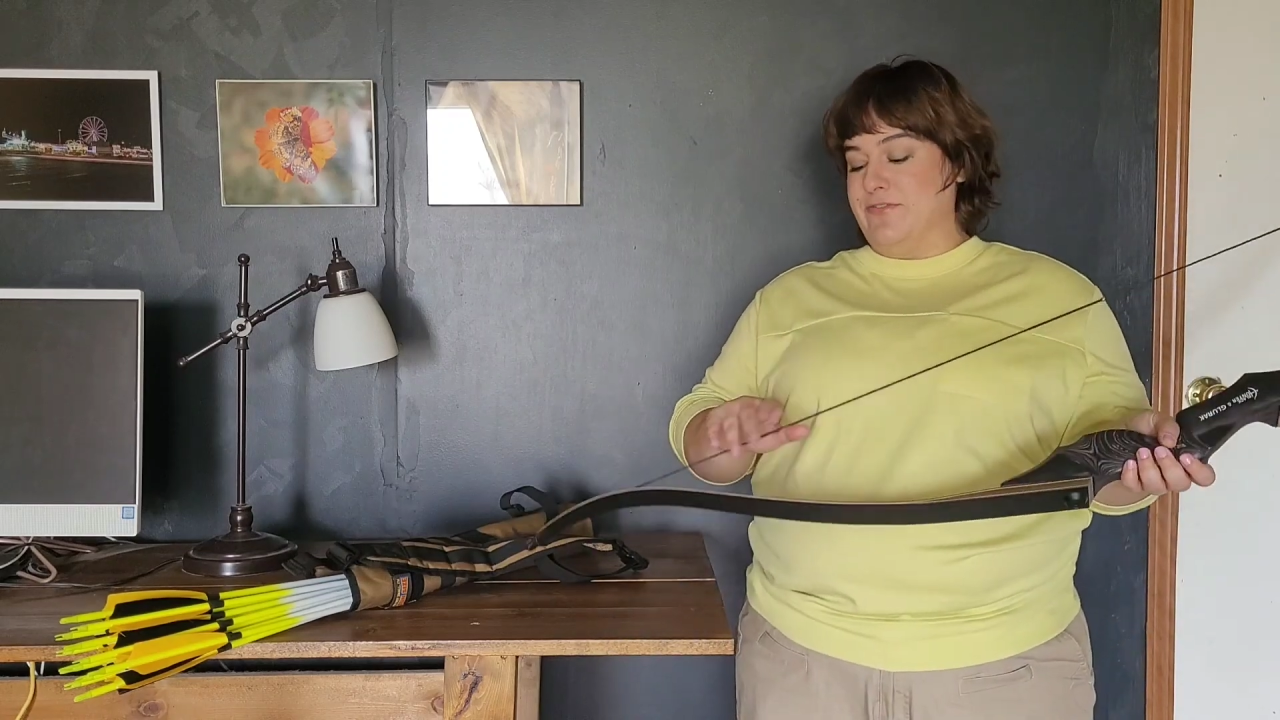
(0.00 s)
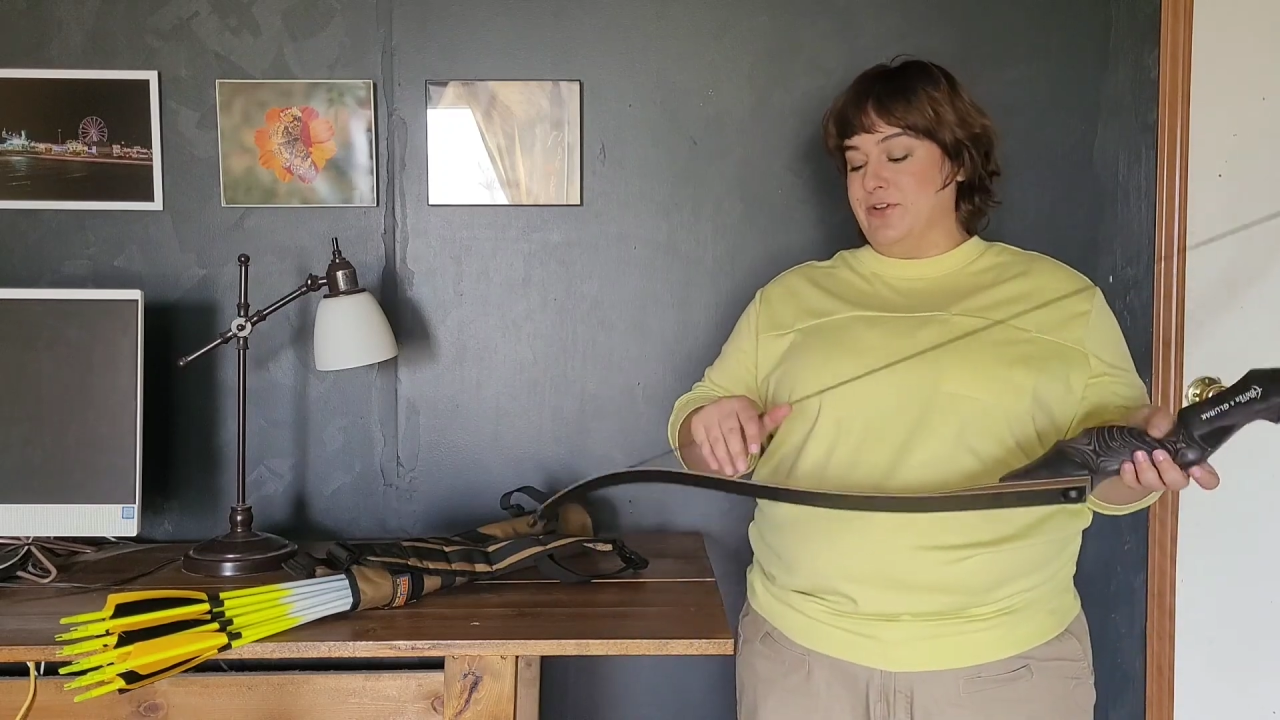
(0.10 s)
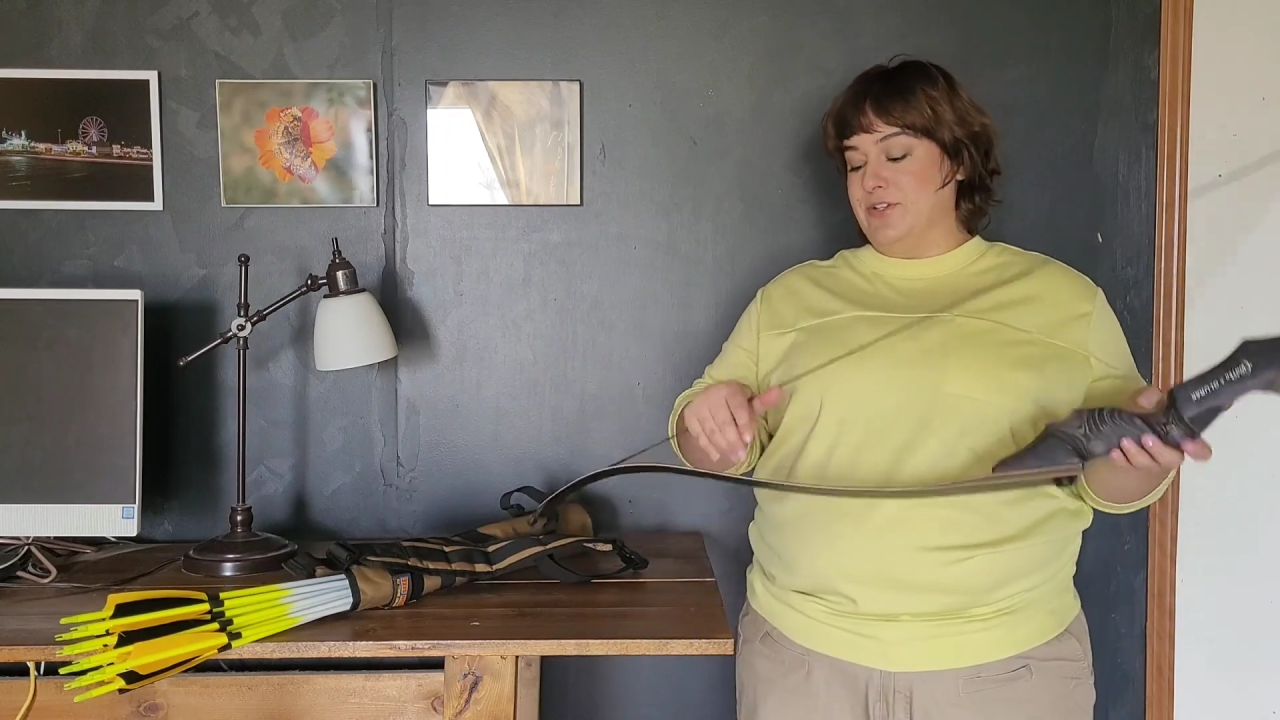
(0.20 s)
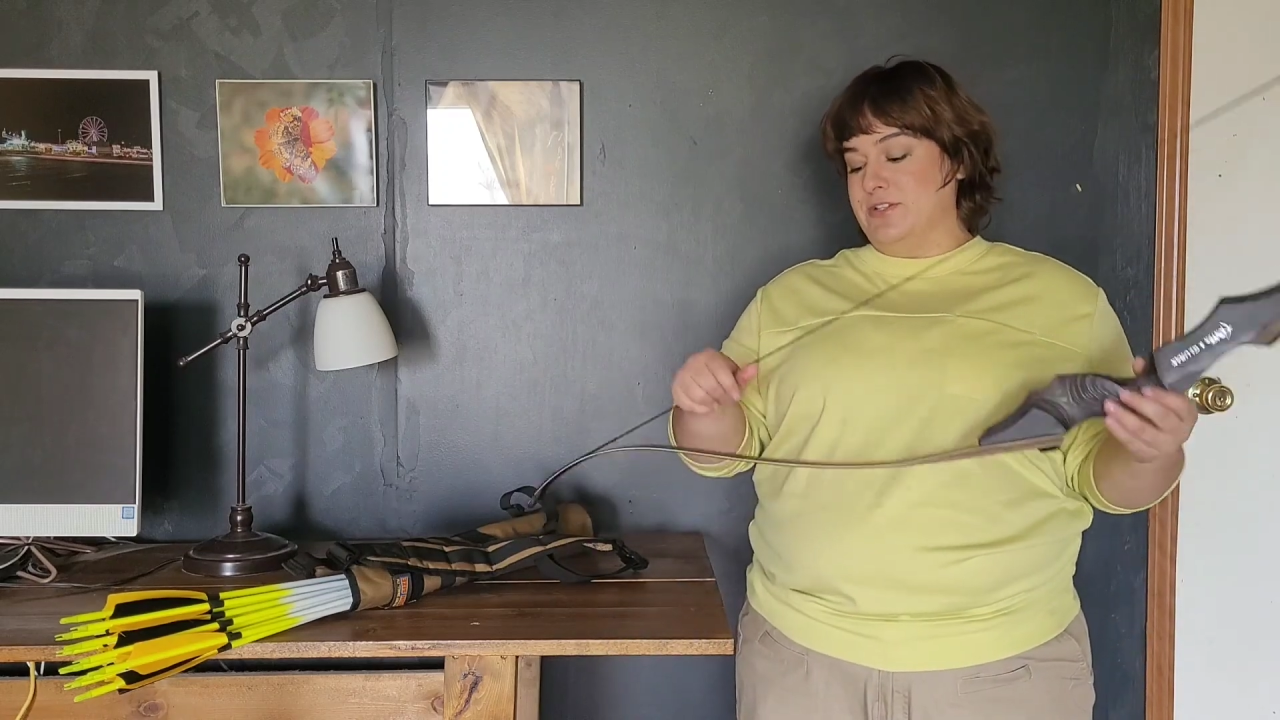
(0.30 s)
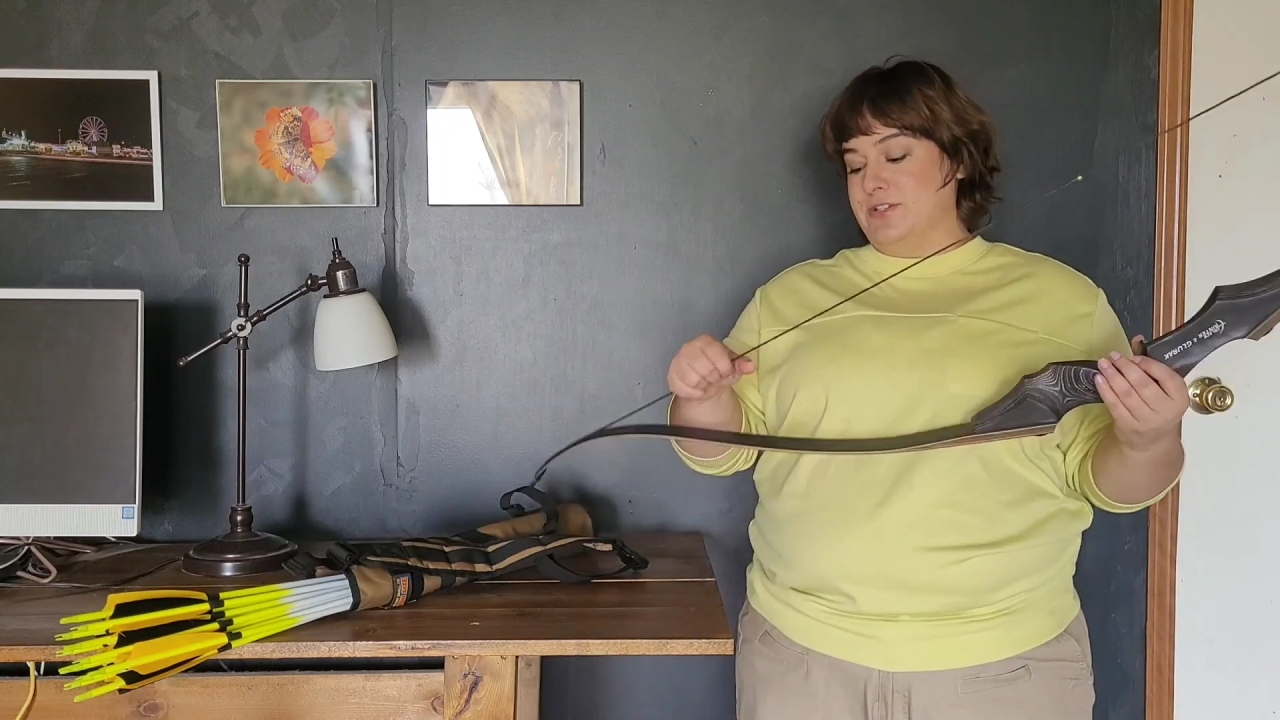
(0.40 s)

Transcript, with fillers: foot